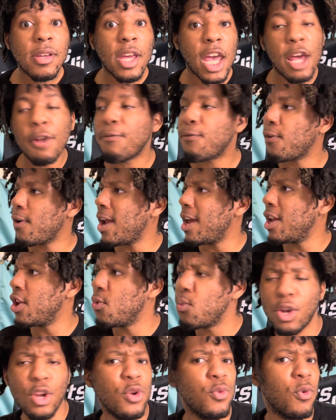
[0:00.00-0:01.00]
And for
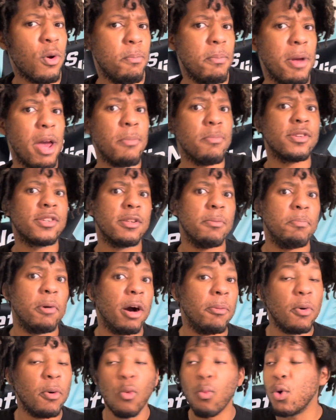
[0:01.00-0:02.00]
anyone who remembers the
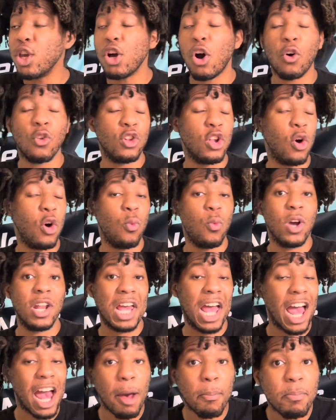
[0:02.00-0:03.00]
bubble, we all know what
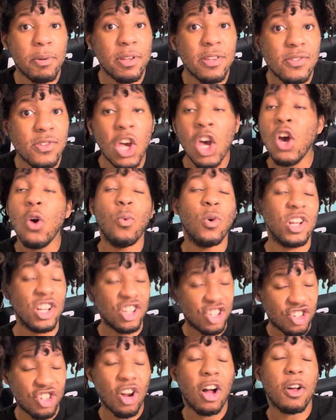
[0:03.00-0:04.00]
happens when a
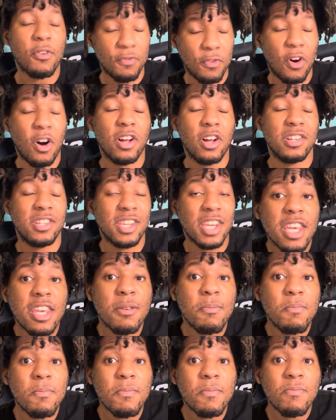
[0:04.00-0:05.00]
Jacques Vaughn
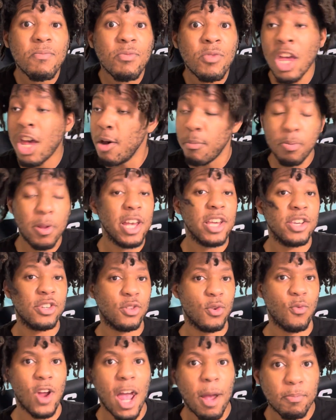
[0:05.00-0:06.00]
team plays the
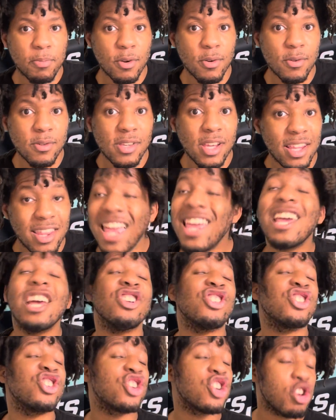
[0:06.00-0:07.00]
Raptors. They get
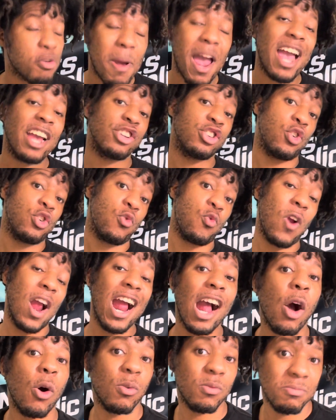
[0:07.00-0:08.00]
smacked
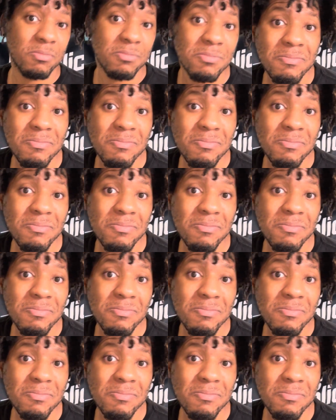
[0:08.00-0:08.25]
around.